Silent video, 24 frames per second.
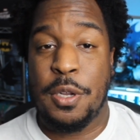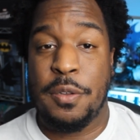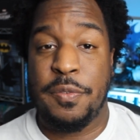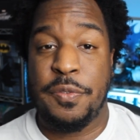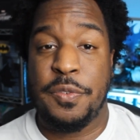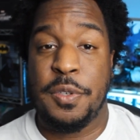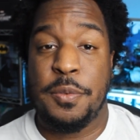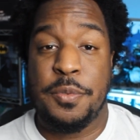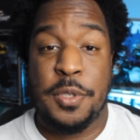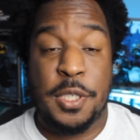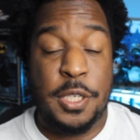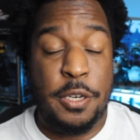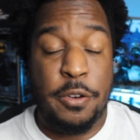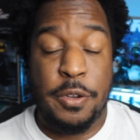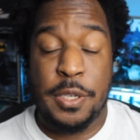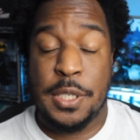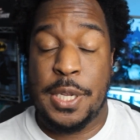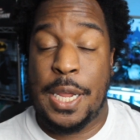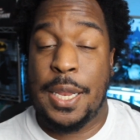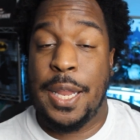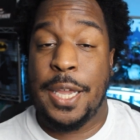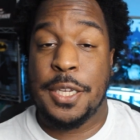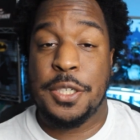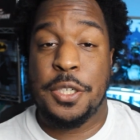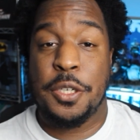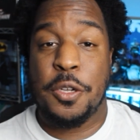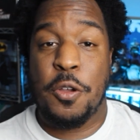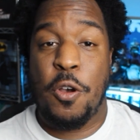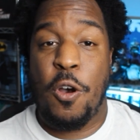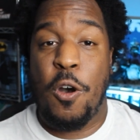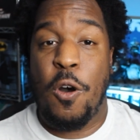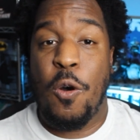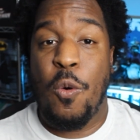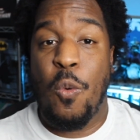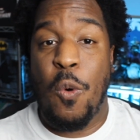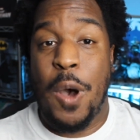of a series I like to
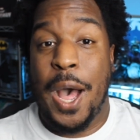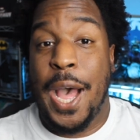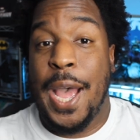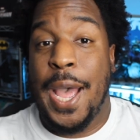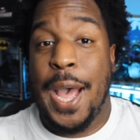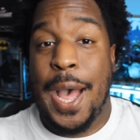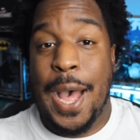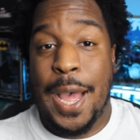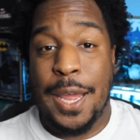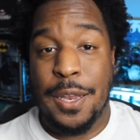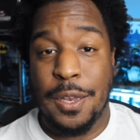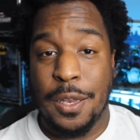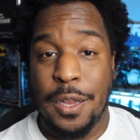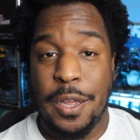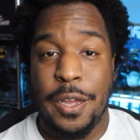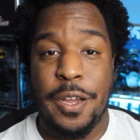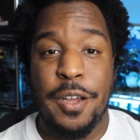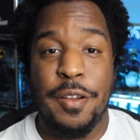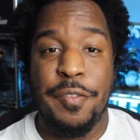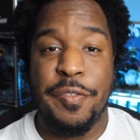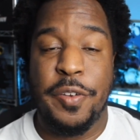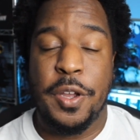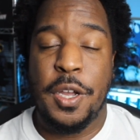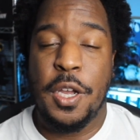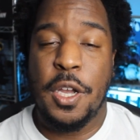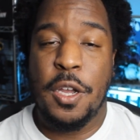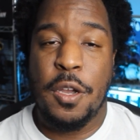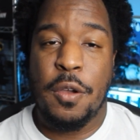call Why I Love,